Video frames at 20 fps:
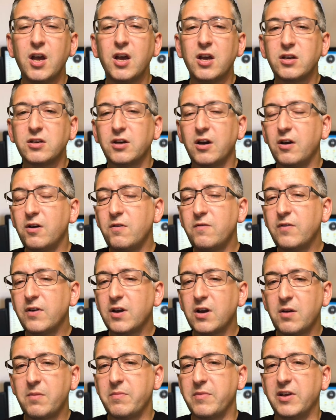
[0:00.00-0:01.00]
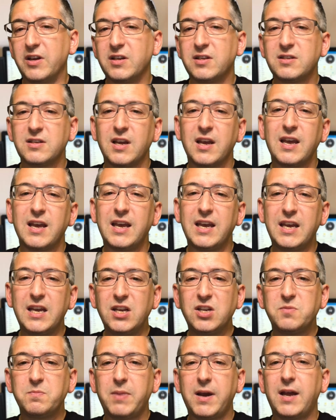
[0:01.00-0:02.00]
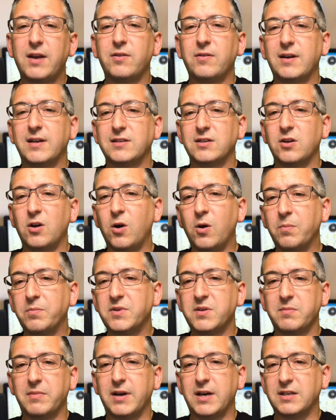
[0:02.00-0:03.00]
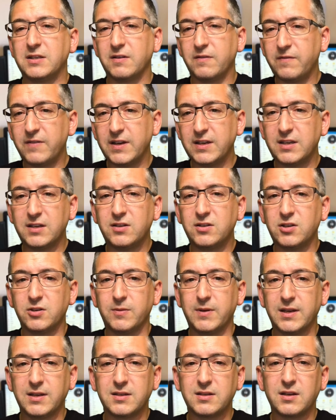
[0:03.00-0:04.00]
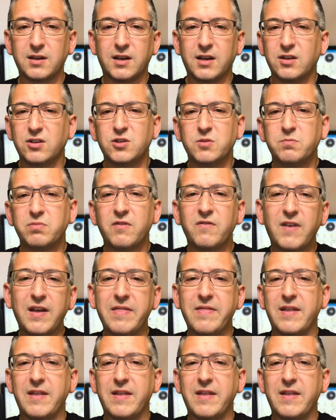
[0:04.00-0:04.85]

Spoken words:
To overcome this, each panel has an optimizer fitted to it to prevent